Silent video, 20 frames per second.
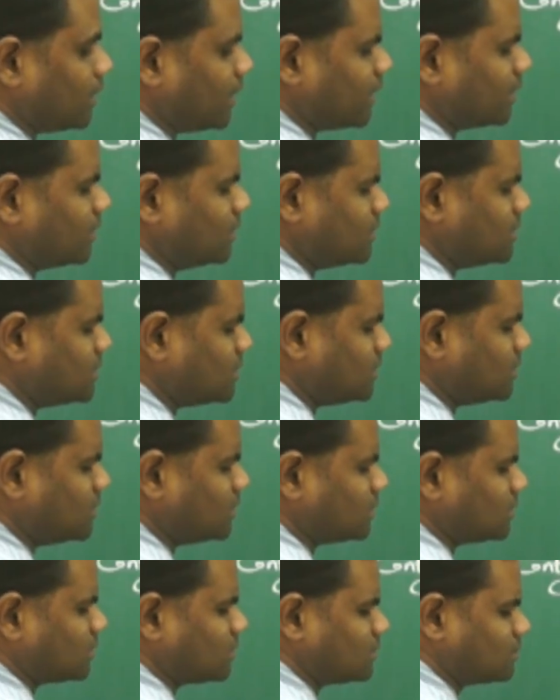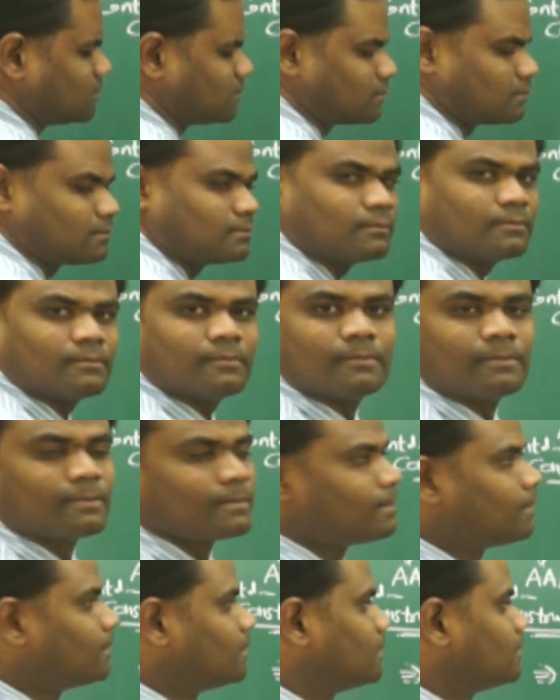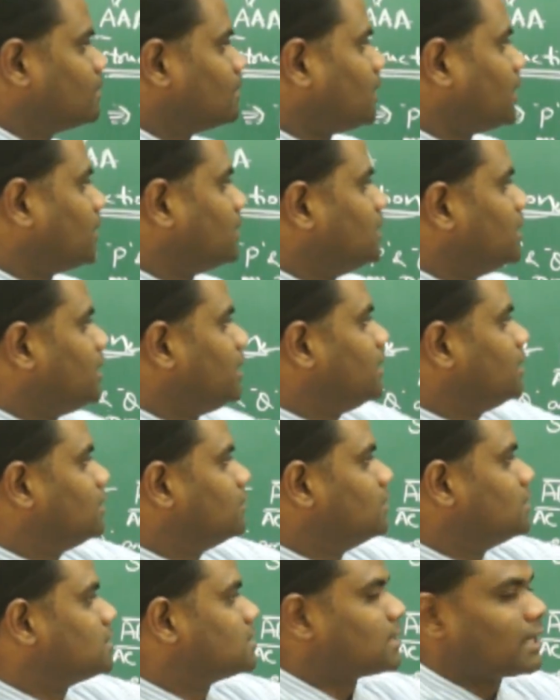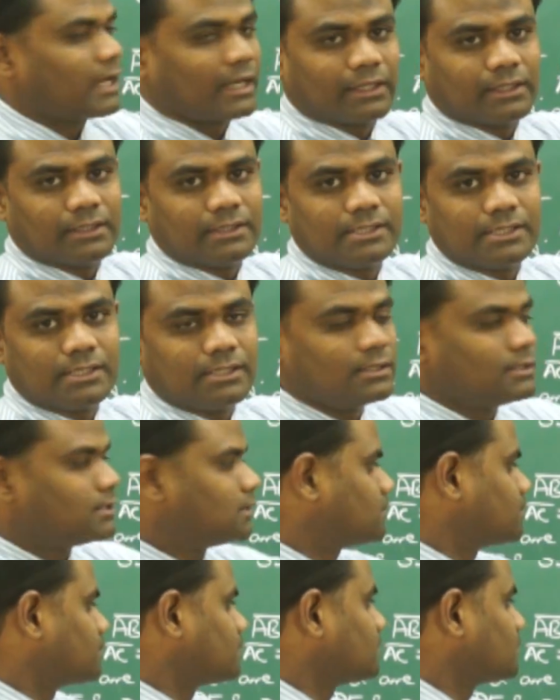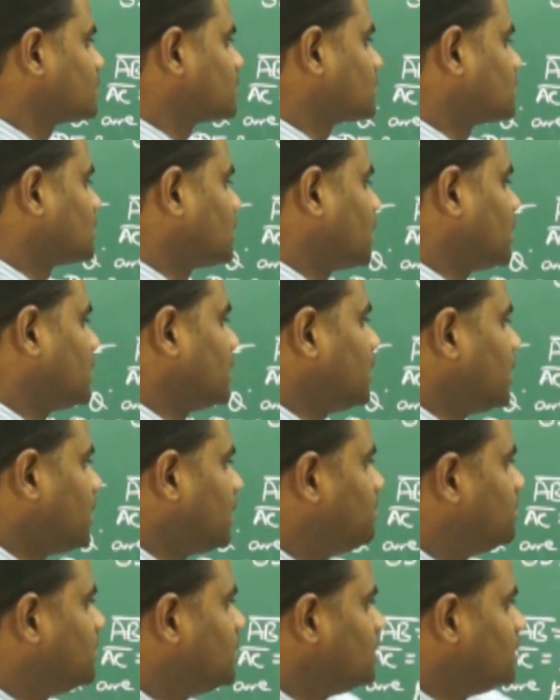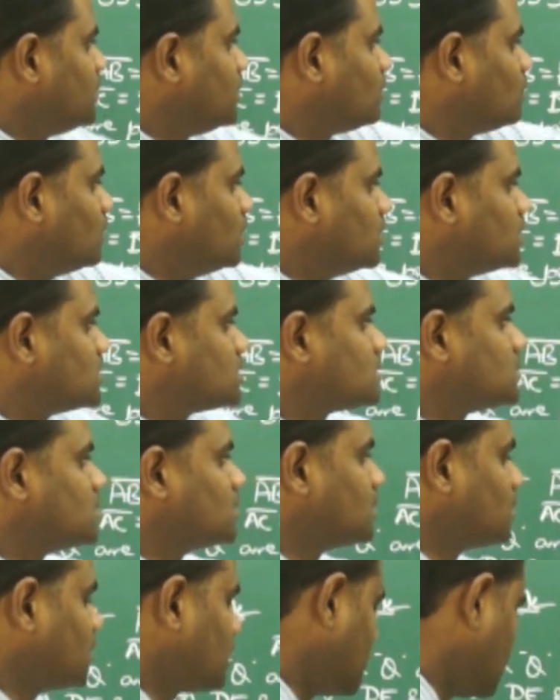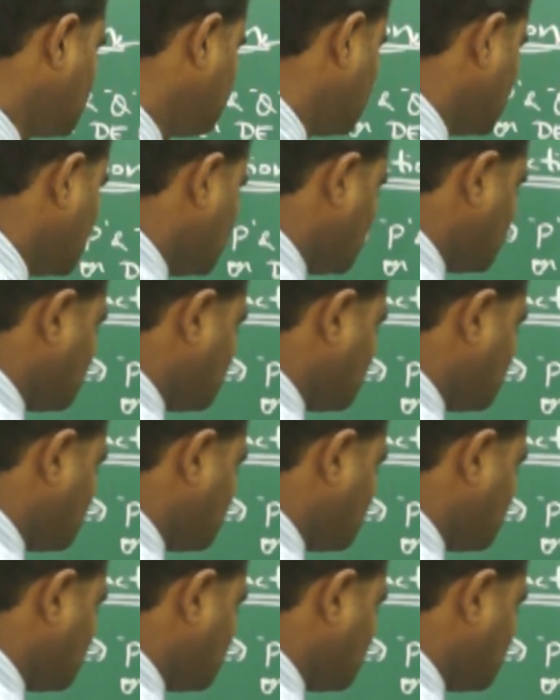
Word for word: angle D, angle A equals angle D, and A B equals AP